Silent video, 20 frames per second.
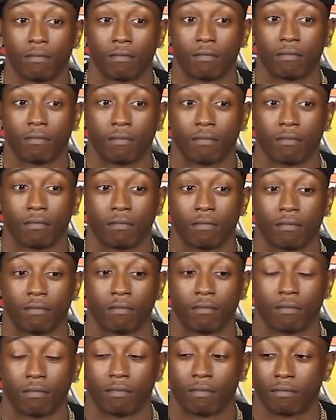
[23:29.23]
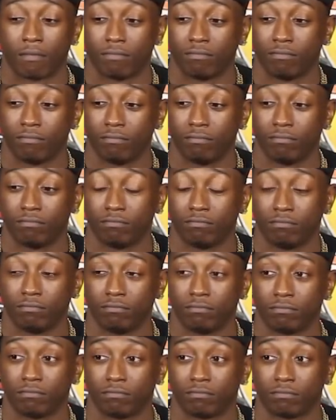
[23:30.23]

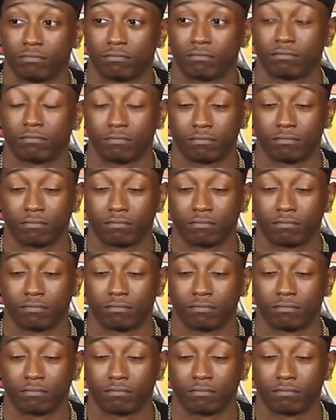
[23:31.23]
No words are spoken by the person on screen.